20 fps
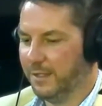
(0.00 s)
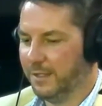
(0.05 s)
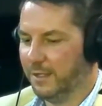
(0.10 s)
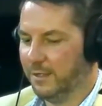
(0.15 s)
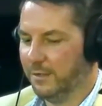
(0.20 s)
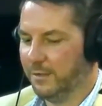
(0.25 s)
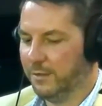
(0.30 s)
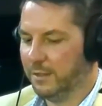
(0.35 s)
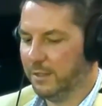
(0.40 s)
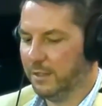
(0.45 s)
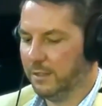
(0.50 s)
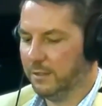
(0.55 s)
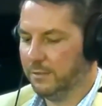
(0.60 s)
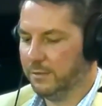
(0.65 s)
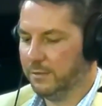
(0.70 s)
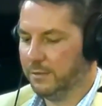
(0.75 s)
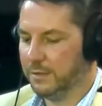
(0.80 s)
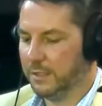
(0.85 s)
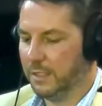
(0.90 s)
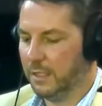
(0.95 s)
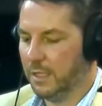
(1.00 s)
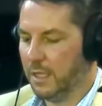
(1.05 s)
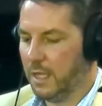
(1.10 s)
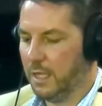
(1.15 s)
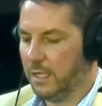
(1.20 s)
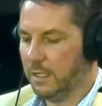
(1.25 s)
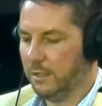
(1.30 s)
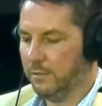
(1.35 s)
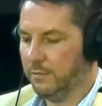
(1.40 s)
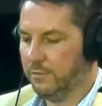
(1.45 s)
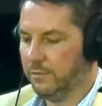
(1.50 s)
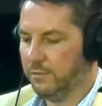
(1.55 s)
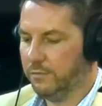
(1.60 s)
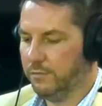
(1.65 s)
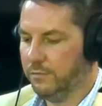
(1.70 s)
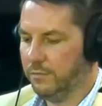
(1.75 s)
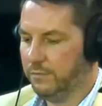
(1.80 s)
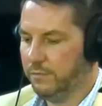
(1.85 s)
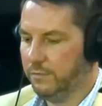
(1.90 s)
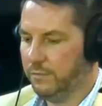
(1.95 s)
You know, there was a lot
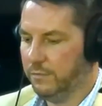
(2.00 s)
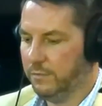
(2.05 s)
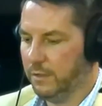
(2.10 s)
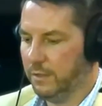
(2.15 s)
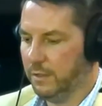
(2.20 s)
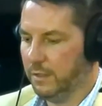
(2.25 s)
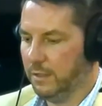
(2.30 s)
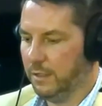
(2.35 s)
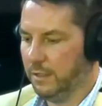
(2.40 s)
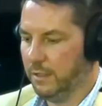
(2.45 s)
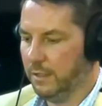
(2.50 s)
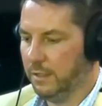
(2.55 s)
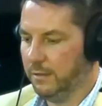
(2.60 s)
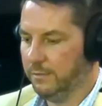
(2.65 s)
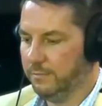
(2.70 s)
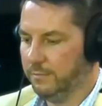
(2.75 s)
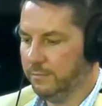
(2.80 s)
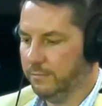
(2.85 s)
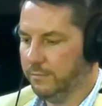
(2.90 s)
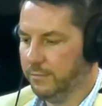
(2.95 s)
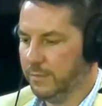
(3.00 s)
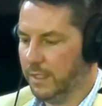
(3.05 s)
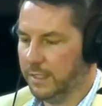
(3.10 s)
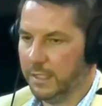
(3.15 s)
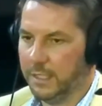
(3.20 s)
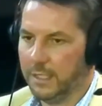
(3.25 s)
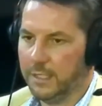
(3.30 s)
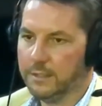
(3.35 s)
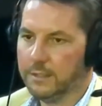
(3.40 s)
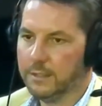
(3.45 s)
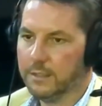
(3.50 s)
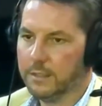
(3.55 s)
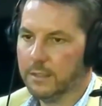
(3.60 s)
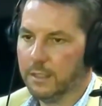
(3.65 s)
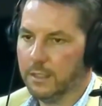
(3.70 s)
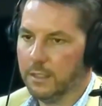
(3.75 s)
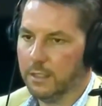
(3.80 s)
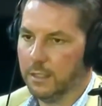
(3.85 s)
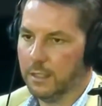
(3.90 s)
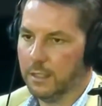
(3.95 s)
of unease.